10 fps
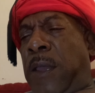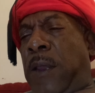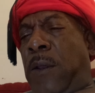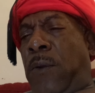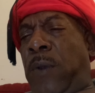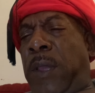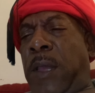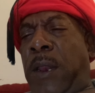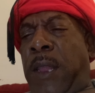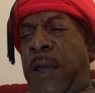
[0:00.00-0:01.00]
and only
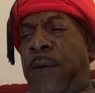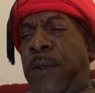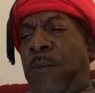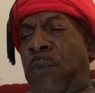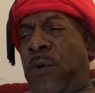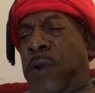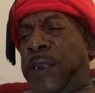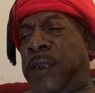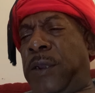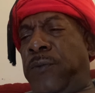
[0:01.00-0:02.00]
allow the
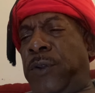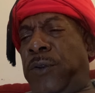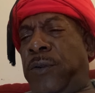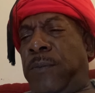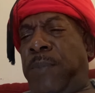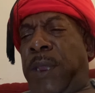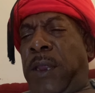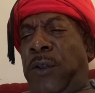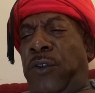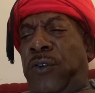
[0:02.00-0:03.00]
Moorish children to
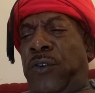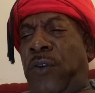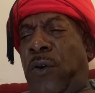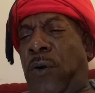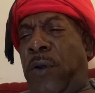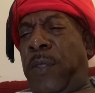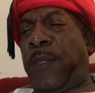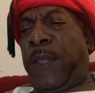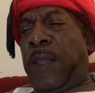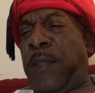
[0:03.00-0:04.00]
be
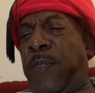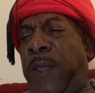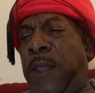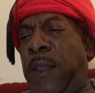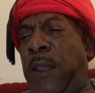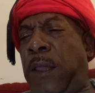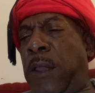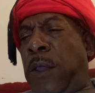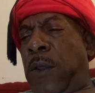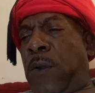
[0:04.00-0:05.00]
taught that they
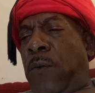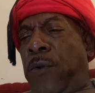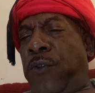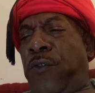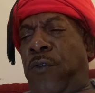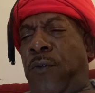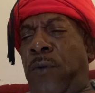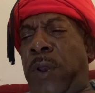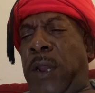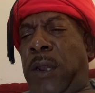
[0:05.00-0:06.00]
were
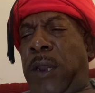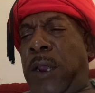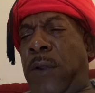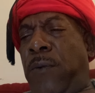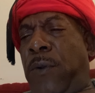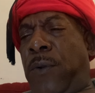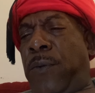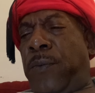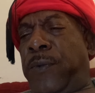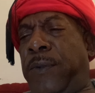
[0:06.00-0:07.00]
truly
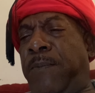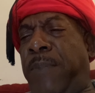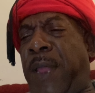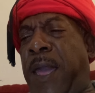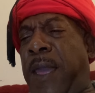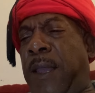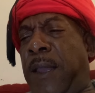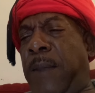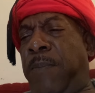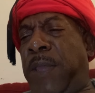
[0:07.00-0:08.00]
Negroes, black
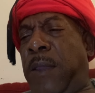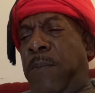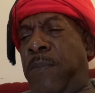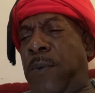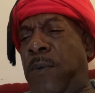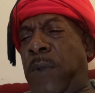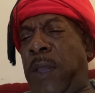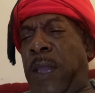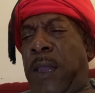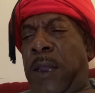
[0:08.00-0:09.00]
people,
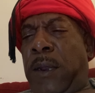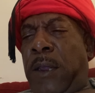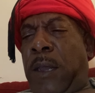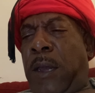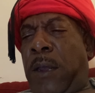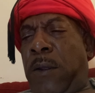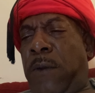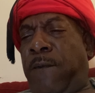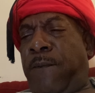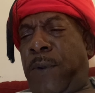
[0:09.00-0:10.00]
and
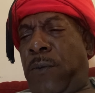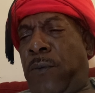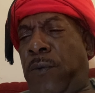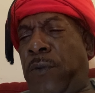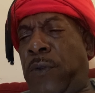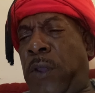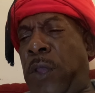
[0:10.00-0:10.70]
colored folks.